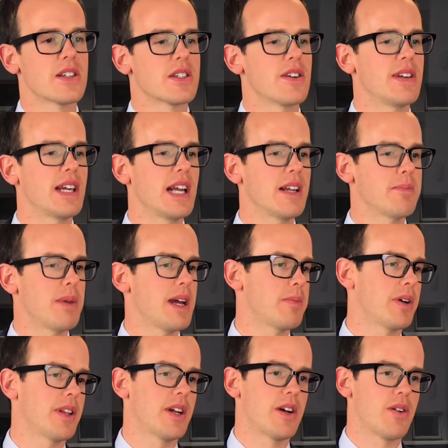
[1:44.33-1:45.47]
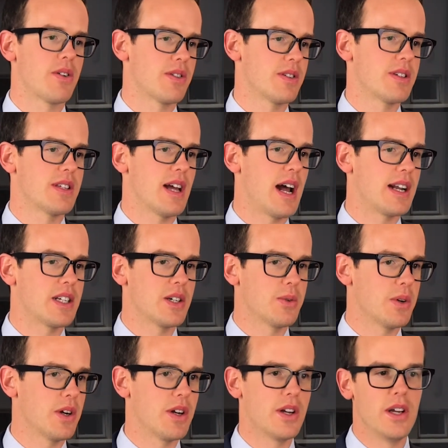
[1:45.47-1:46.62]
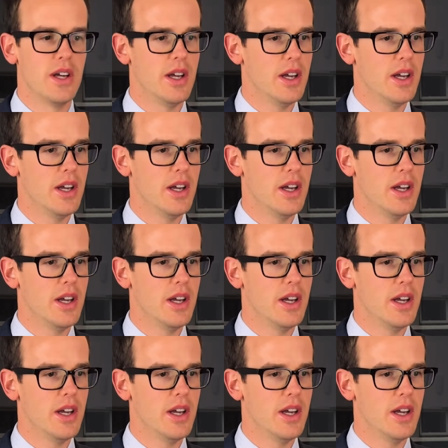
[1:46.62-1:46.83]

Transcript: So if you're getting people that are starting to earn,